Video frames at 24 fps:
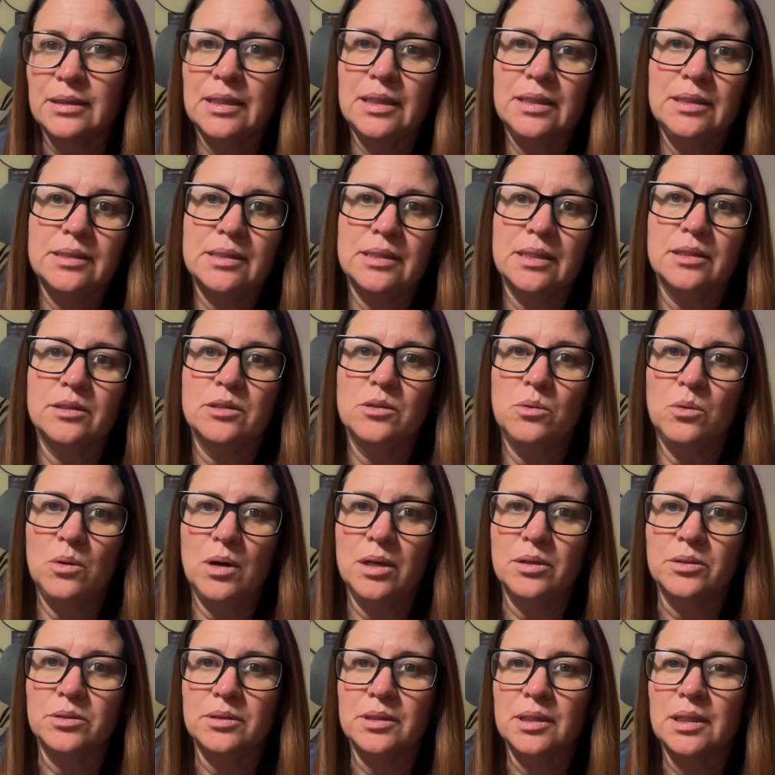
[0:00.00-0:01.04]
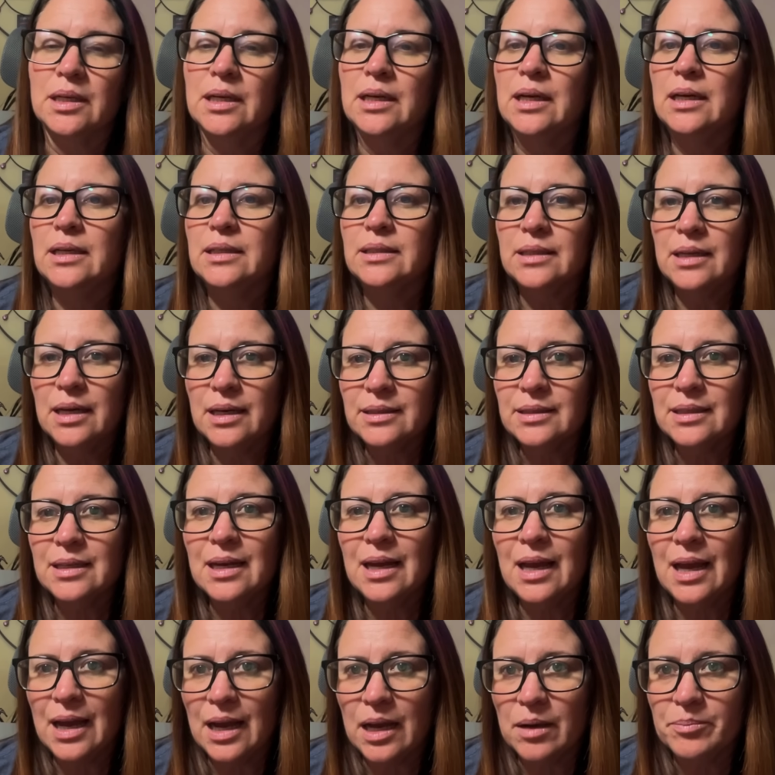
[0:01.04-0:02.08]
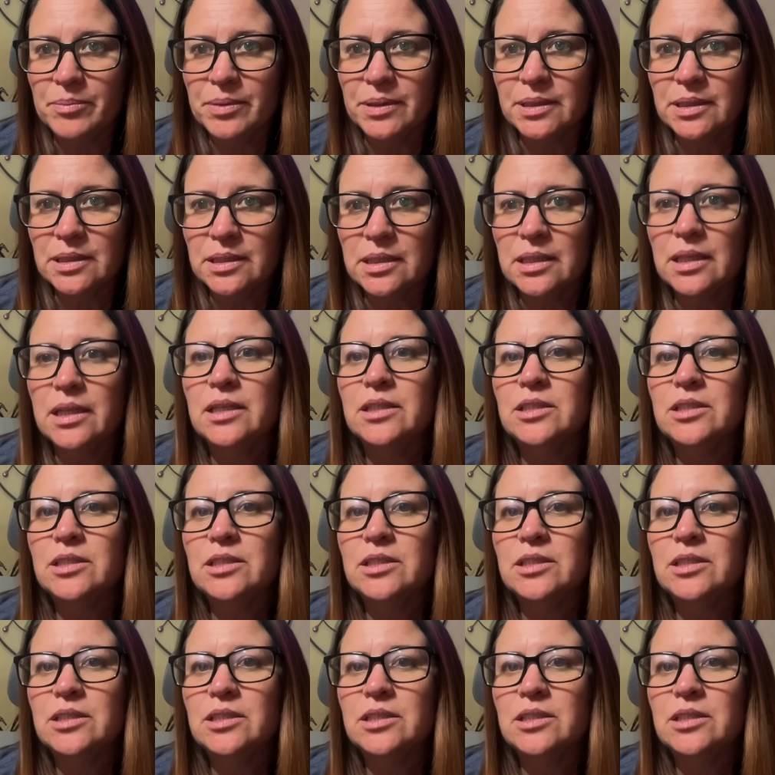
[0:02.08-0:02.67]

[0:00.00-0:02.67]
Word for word: he said, quote, "Nothing happened.